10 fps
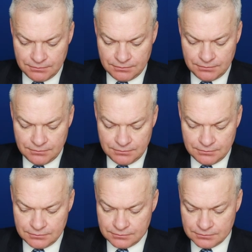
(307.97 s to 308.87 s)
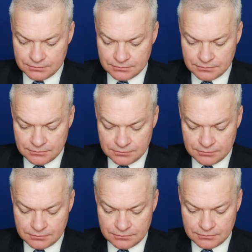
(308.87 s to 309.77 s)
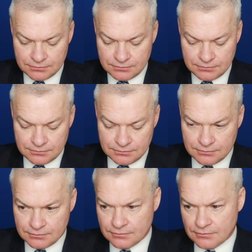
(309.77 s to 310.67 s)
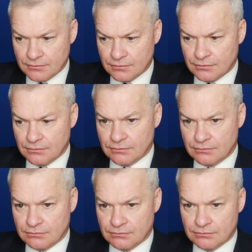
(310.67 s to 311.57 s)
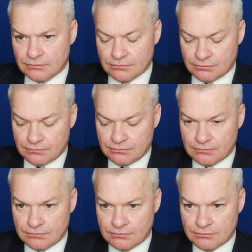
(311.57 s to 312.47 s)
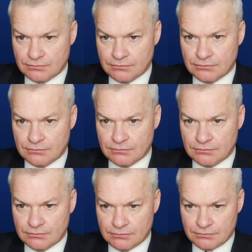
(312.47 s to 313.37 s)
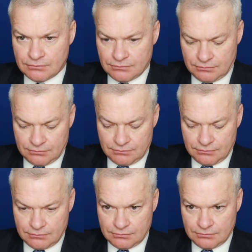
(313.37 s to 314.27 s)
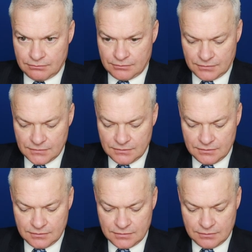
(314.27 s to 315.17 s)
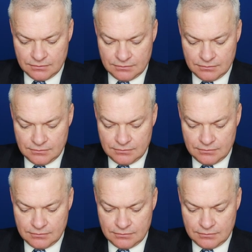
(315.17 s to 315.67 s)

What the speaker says: (no one is talking)